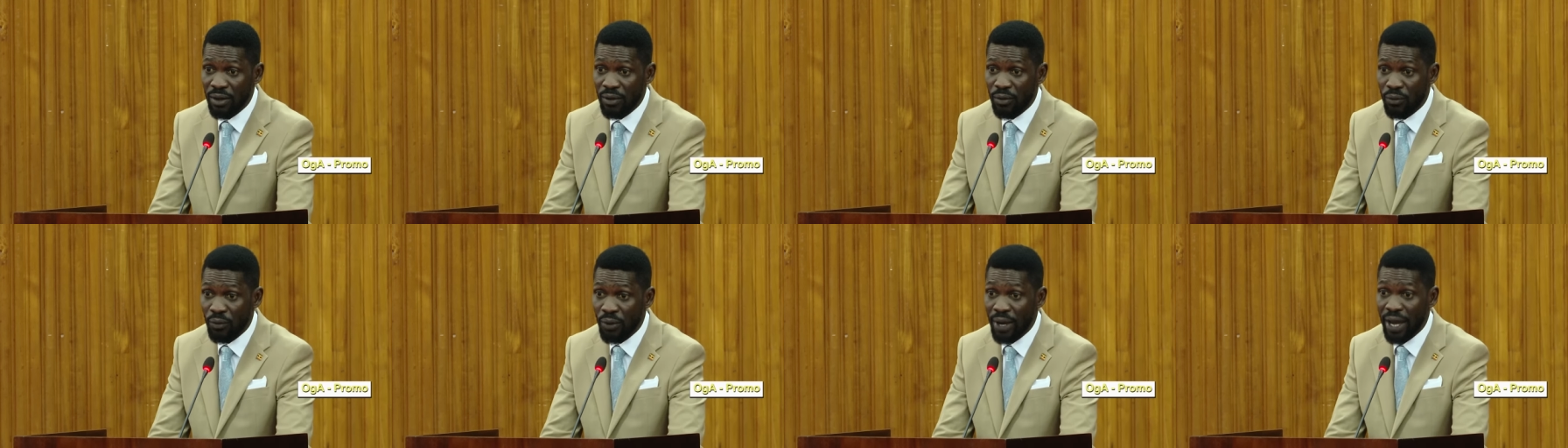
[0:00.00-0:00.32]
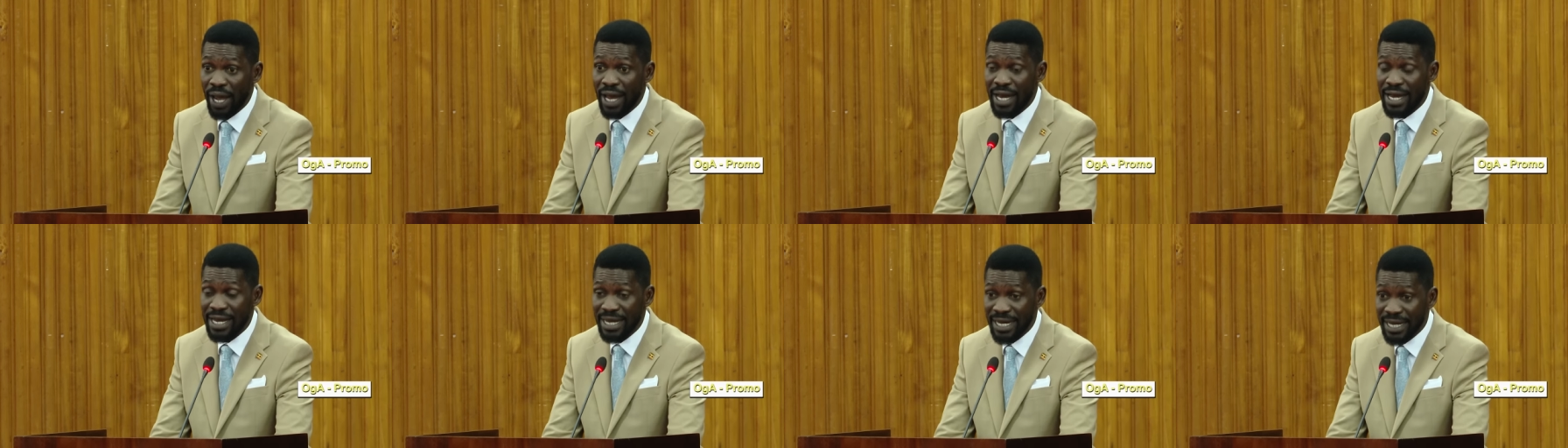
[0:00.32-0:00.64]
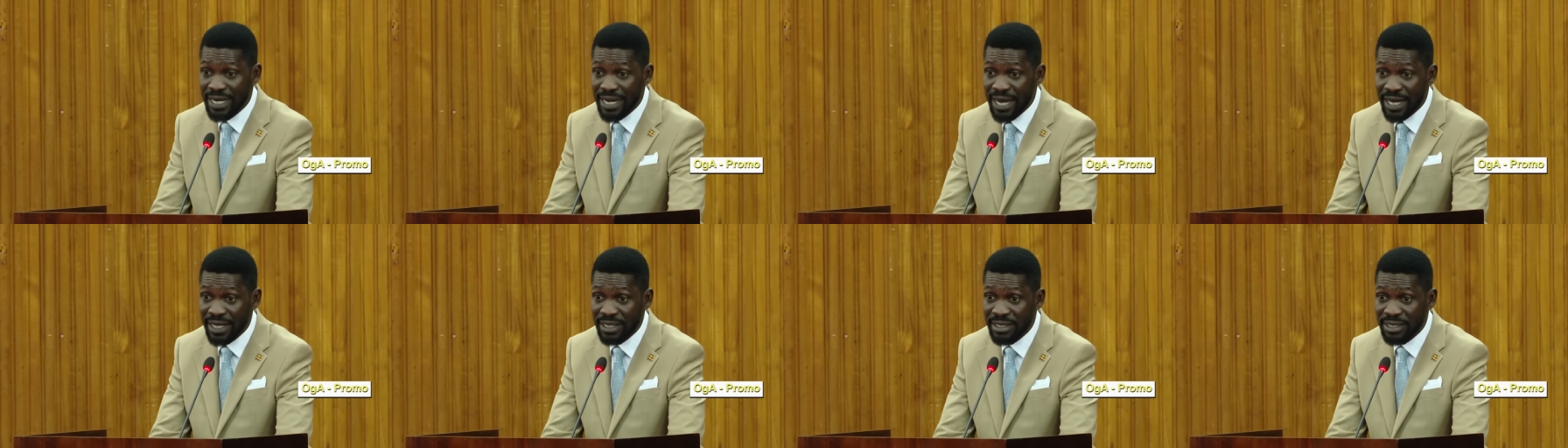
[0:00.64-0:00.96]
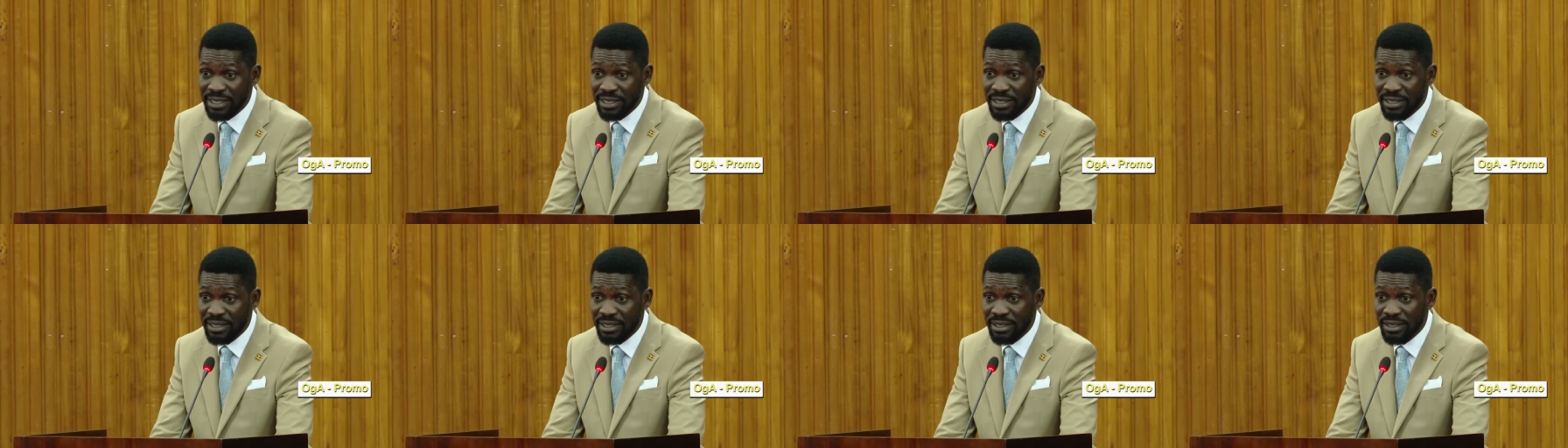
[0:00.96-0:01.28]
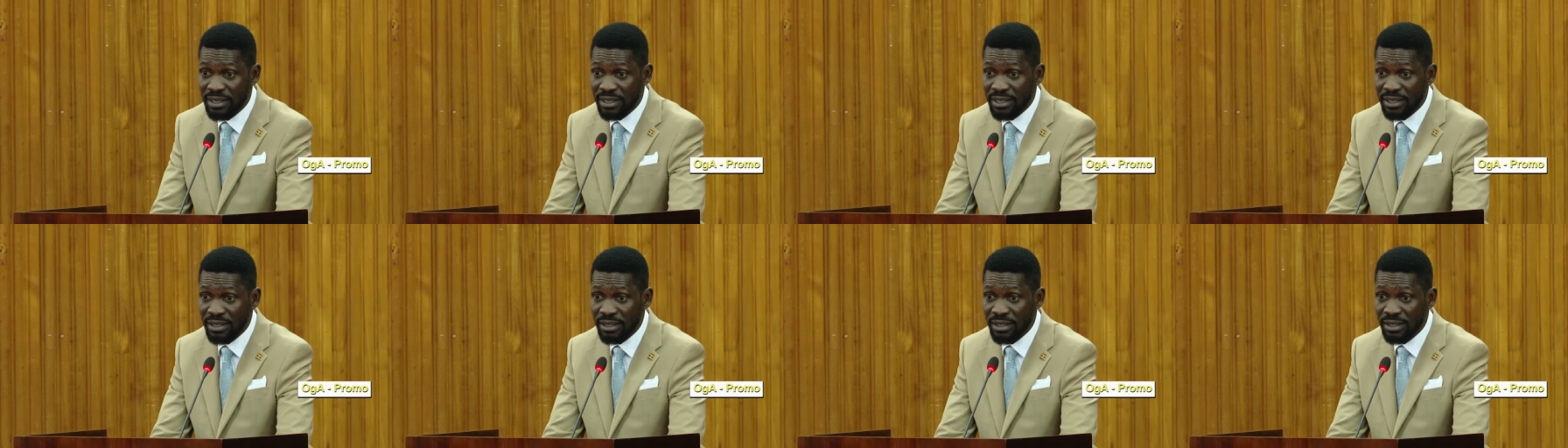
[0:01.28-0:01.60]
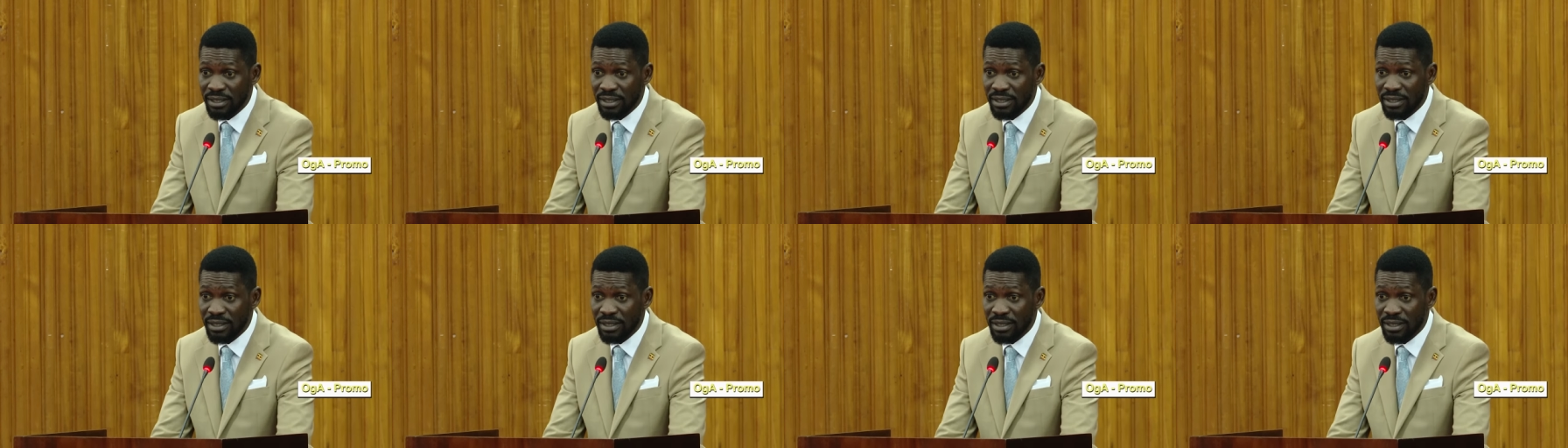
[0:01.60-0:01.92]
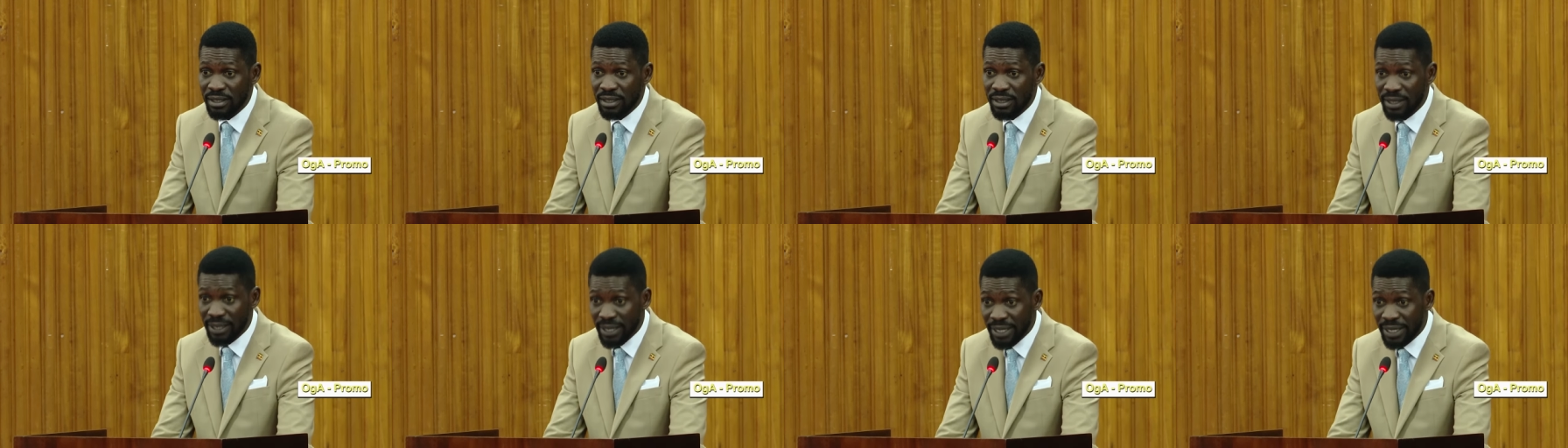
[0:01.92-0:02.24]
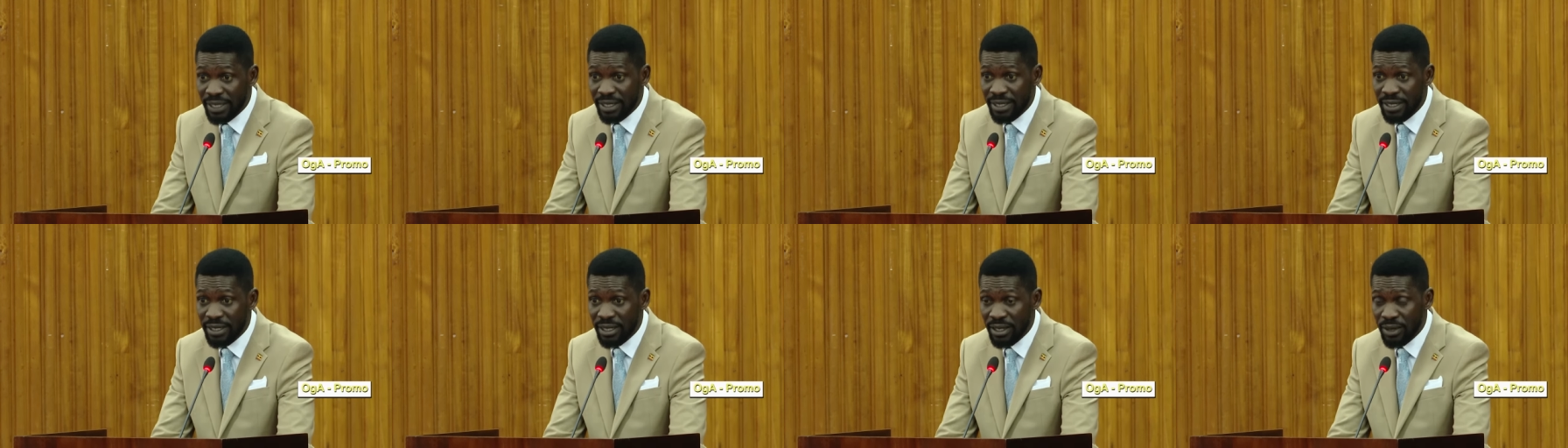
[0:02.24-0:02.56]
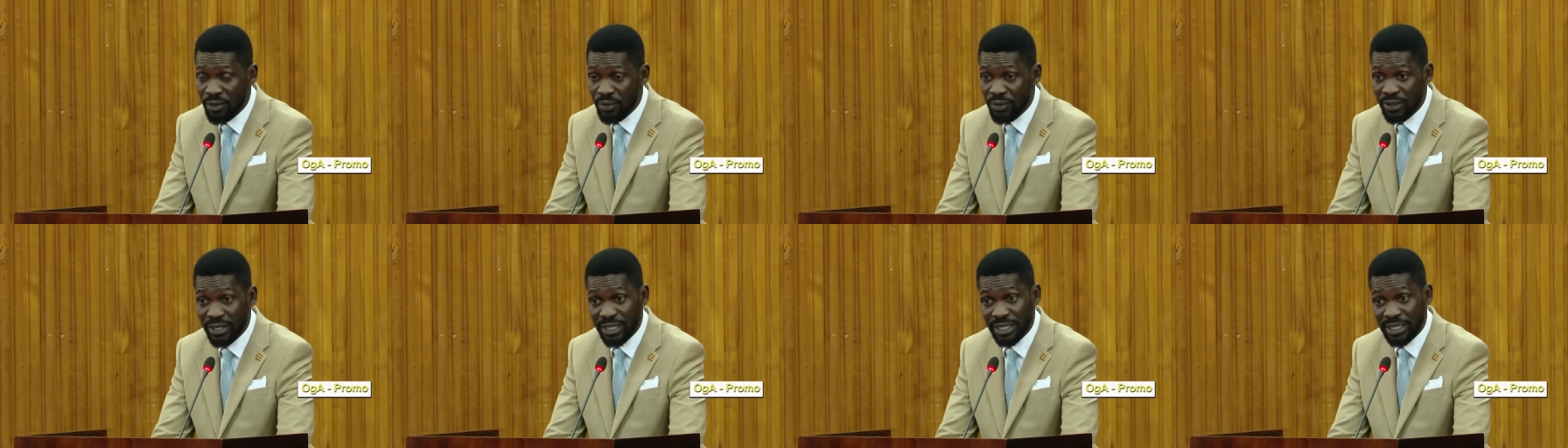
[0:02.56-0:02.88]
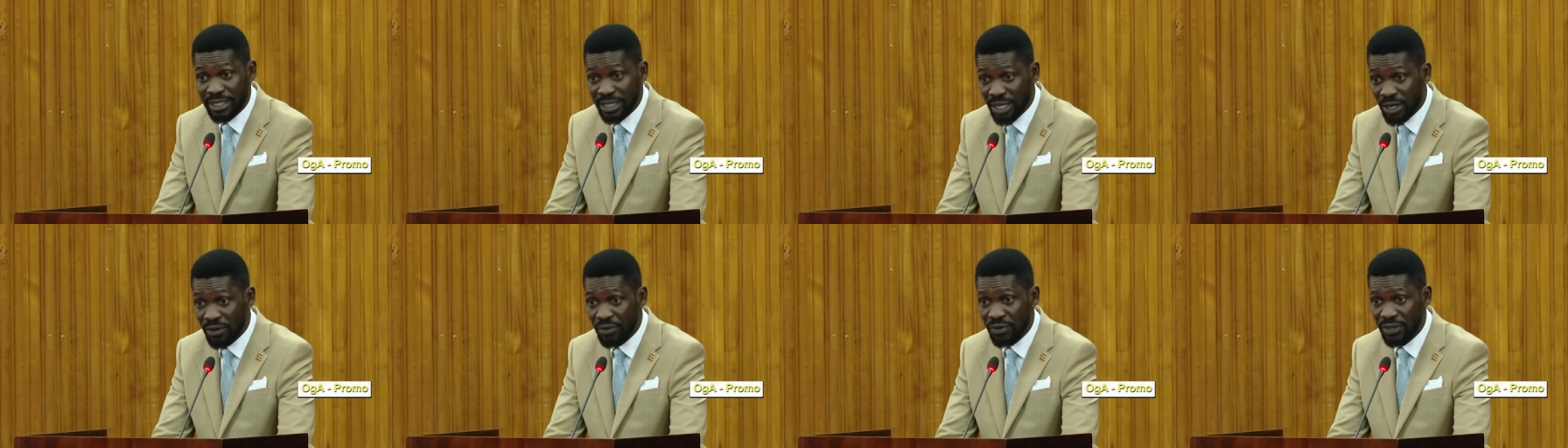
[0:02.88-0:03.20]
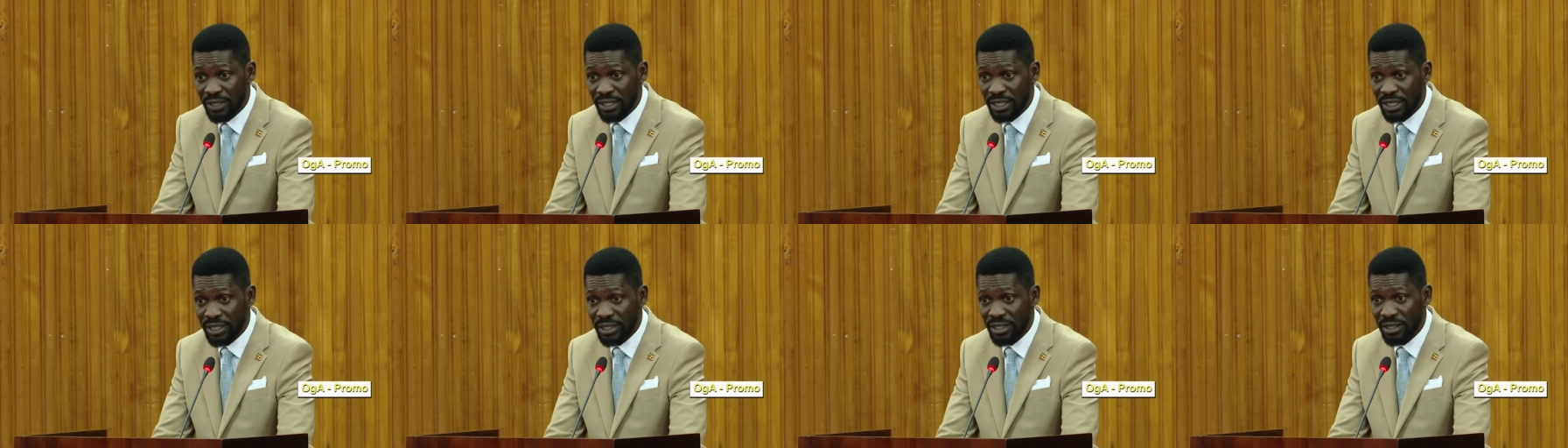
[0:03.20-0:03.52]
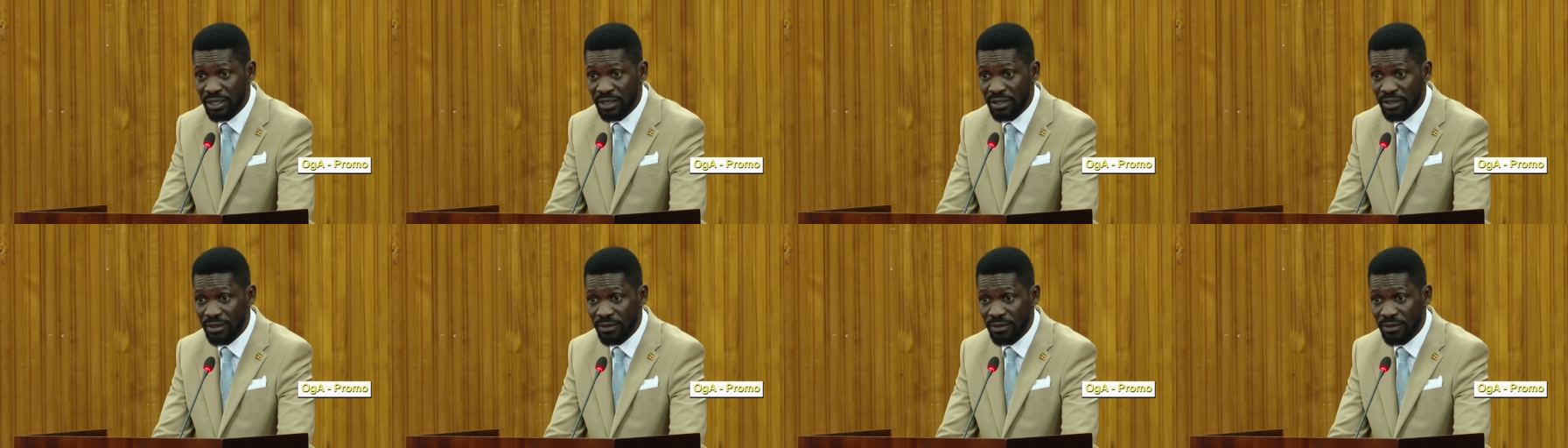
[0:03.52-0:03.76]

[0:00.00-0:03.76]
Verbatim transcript: where leaders lead with integrity,